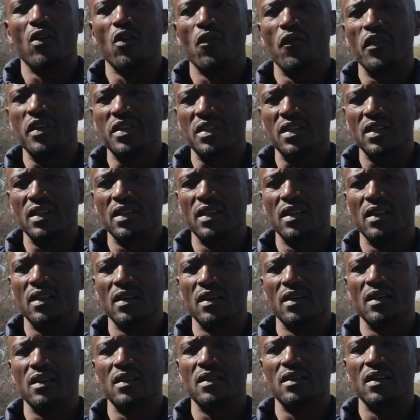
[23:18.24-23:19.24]
obviously
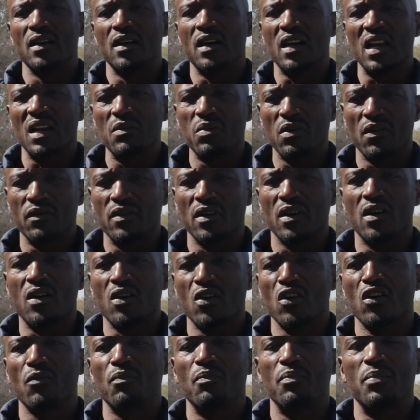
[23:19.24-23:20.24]
the cream of the
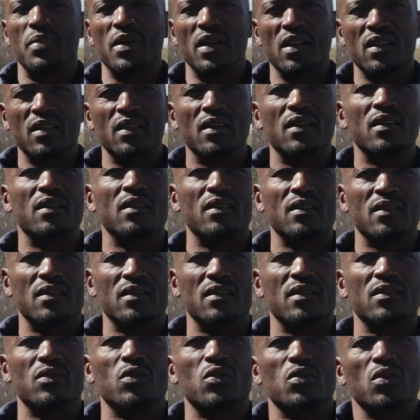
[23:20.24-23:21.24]
crop being
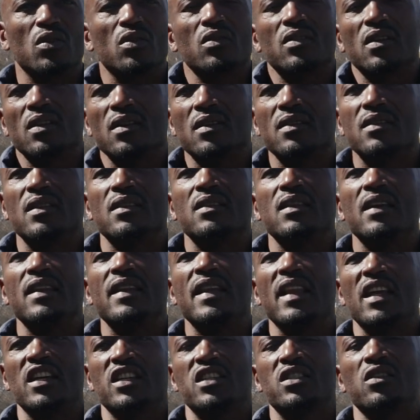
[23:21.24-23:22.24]
the
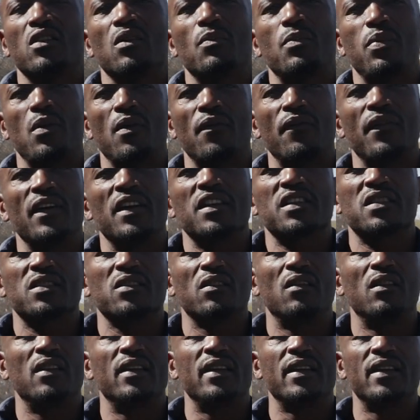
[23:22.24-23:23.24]
national
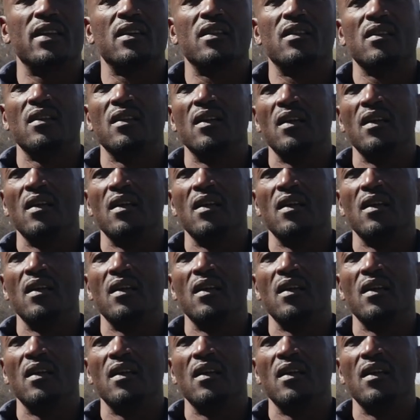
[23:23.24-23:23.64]
professional league,